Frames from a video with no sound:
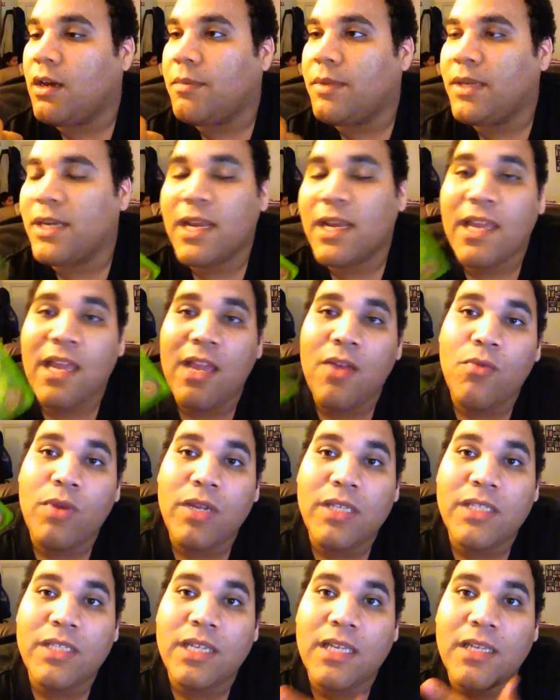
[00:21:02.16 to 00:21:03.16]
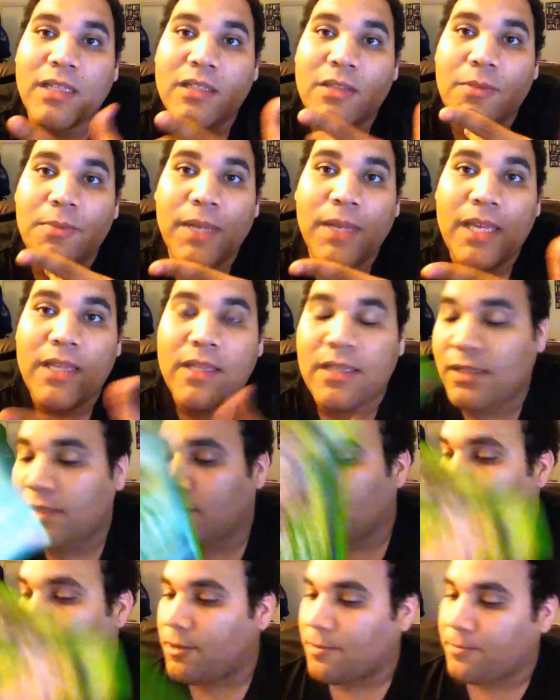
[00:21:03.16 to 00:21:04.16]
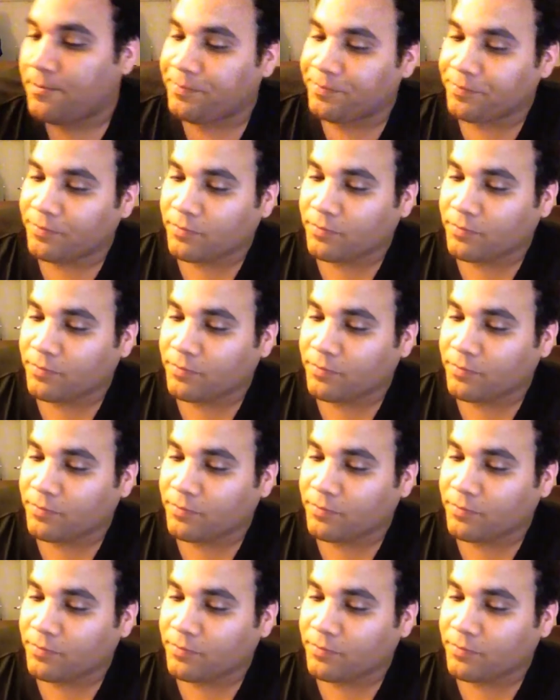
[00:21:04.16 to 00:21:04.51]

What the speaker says: And I can't wait to play this. And